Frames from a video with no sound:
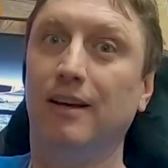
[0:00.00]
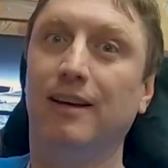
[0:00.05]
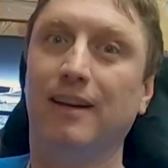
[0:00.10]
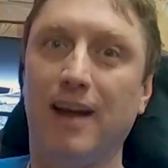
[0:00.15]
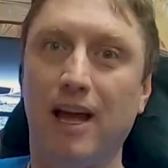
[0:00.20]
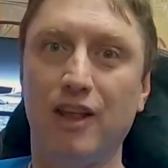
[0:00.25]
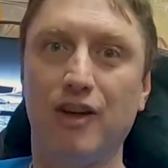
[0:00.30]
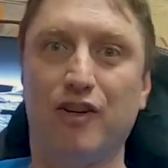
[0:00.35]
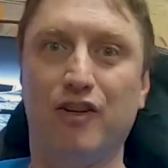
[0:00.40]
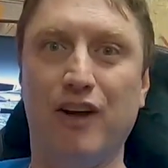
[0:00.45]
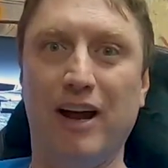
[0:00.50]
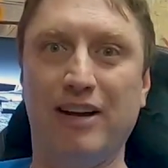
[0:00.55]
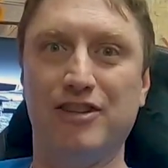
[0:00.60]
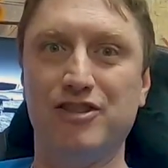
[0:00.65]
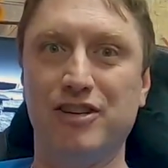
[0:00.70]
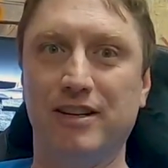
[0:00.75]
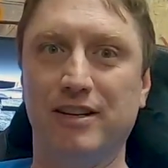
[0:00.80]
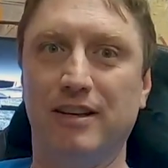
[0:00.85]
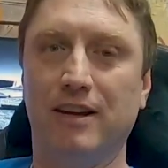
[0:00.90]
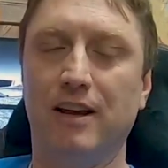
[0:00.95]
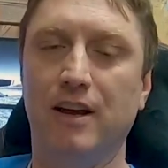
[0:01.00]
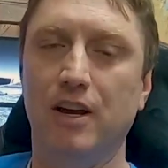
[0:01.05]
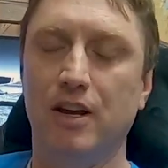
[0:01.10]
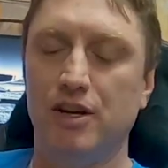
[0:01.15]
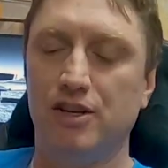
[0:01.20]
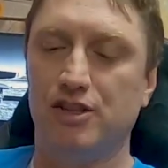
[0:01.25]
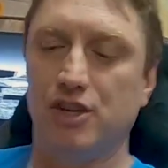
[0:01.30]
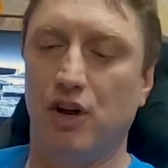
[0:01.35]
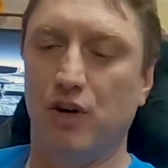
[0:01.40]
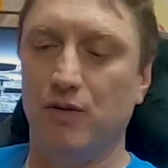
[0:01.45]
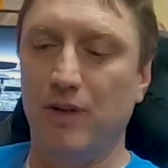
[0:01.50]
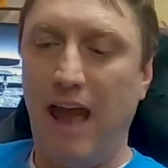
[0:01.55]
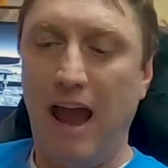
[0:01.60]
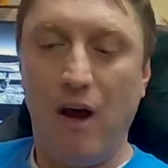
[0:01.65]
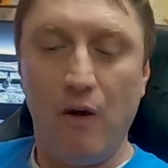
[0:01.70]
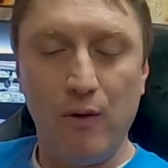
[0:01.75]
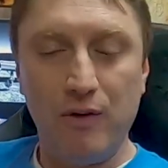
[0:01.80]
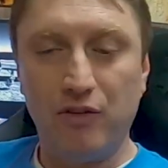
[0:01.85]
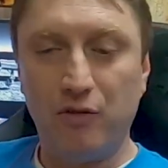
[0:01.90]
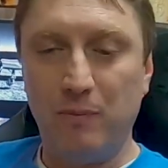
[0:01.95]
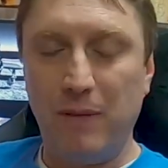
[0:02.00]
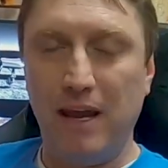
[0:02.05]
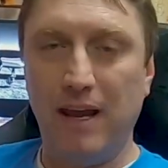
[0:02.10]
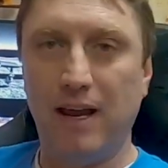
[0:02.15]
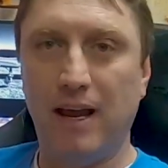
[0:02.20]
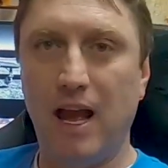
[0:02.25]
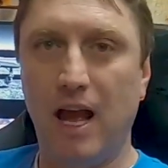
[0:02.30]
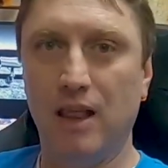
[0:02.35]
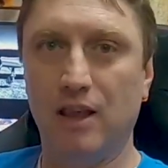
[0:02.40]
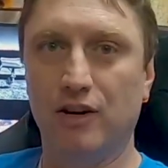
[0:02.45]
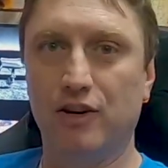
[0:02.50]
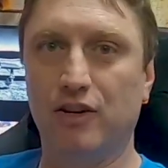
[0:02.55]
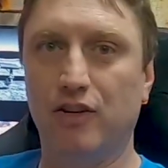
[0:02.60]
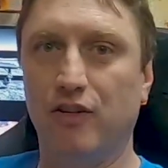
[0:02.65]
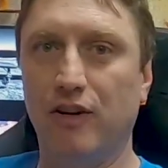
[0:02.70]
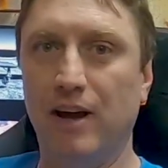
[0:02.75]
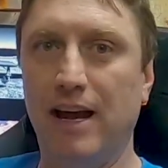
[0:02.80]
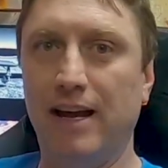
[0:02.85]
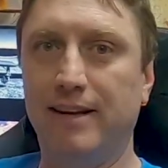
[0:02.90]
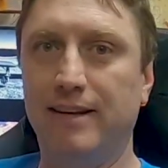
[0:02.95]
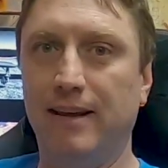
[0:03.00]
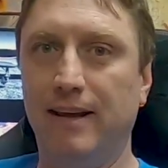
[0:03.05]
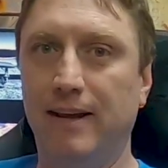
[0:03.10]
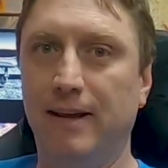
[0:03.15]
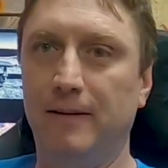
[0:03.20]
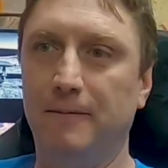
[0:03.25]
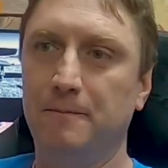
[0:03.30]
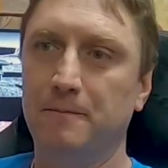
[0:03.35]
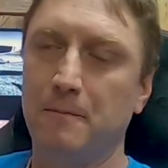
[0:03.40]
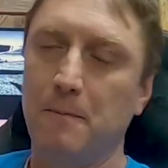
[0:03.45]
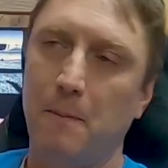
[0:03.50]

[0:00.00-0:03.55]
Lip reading: Color correction. So now it's being color corrected.